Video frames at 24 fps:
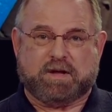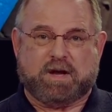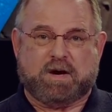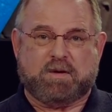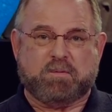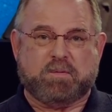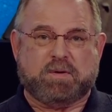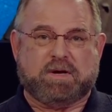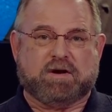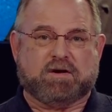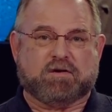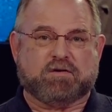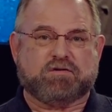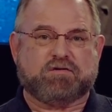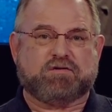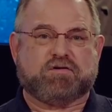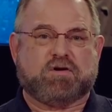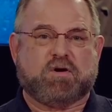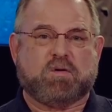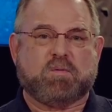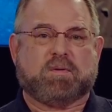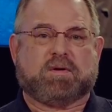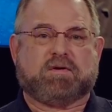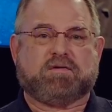and we are
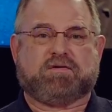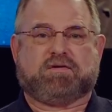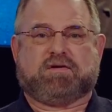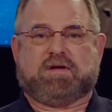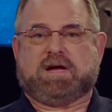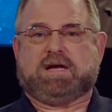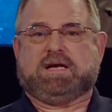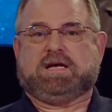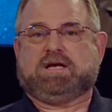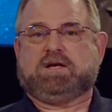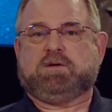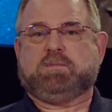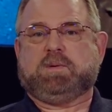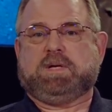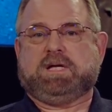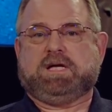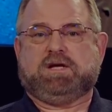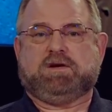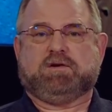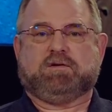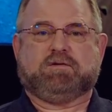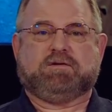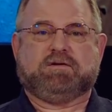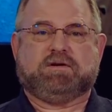so excited to be
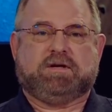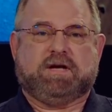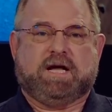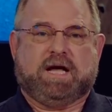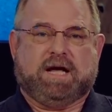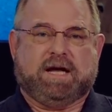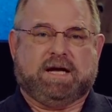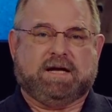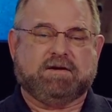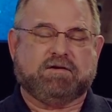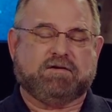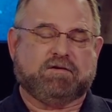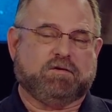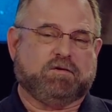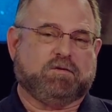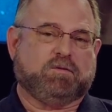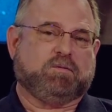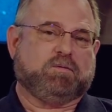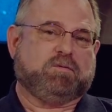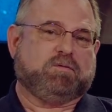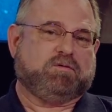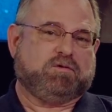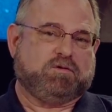here today to,